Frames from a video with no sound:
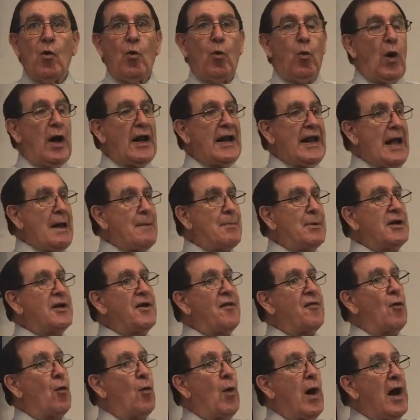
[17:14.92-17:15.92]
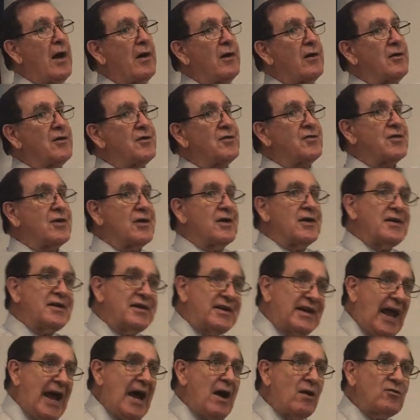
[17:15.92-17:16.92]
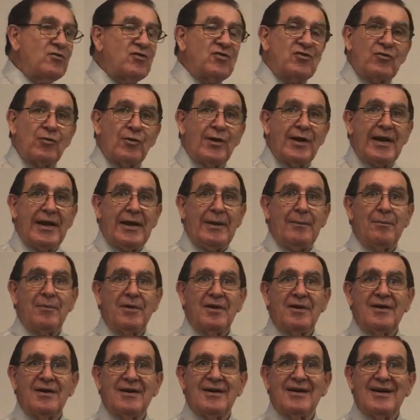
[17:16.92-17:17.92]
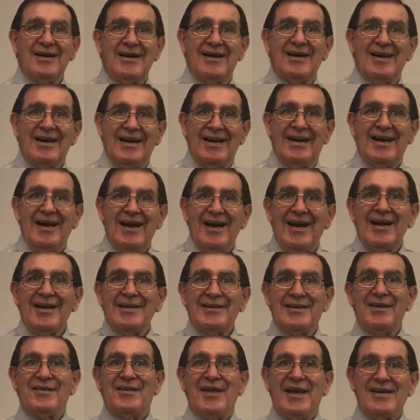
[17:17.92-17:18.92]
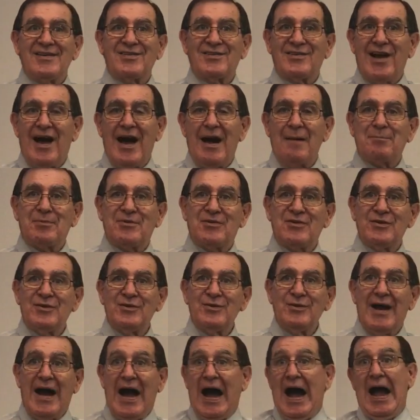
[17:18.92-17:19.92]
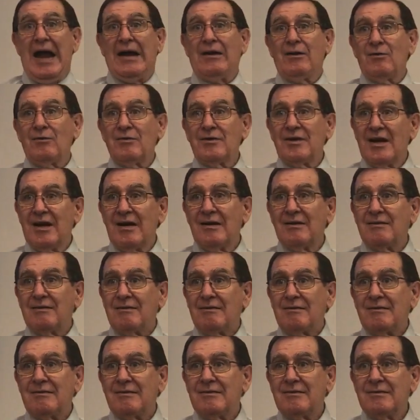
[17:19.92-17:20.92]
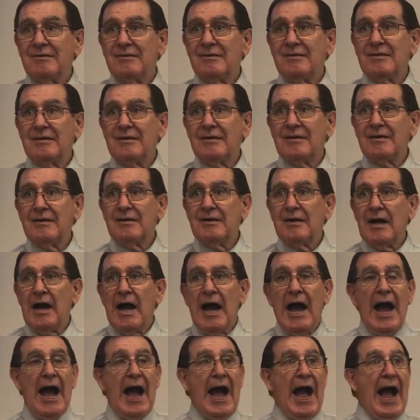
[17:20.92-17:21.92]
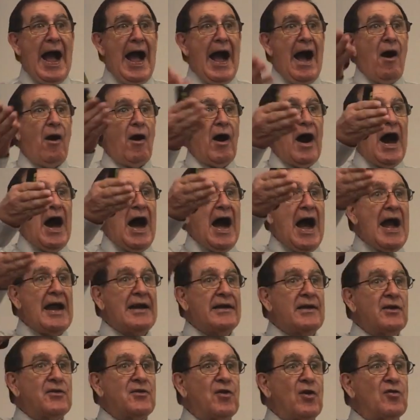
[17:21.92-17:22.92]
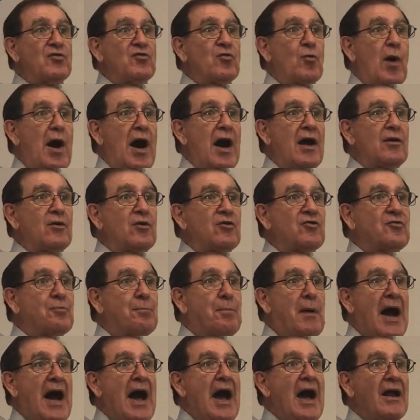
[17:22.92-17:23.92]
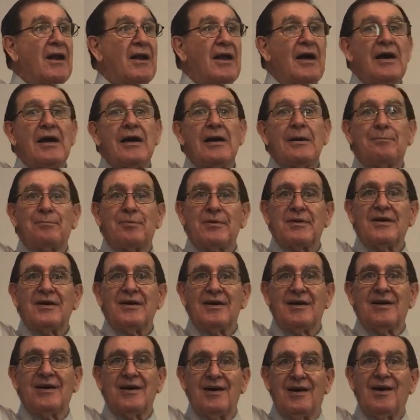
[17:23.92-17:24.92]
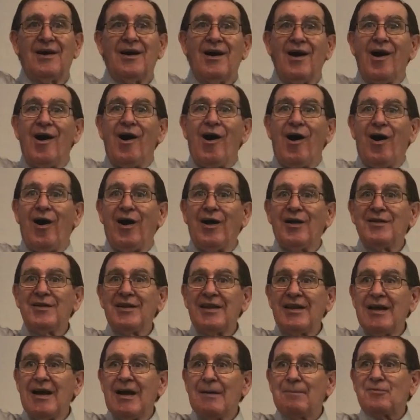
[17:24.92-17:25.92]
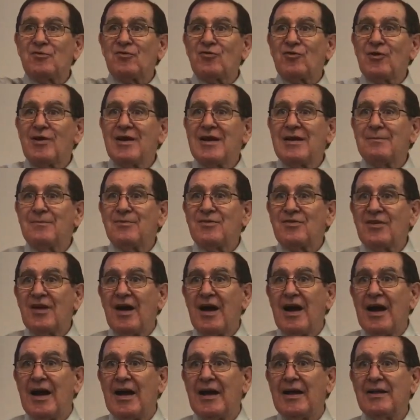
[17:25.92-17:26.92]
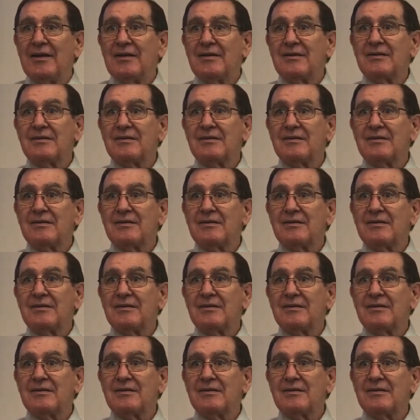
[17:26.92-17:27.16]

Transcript: What happened to the waters downstream? Did they stop too? I don't know. How high did those waters pile up uh, on the upstream side?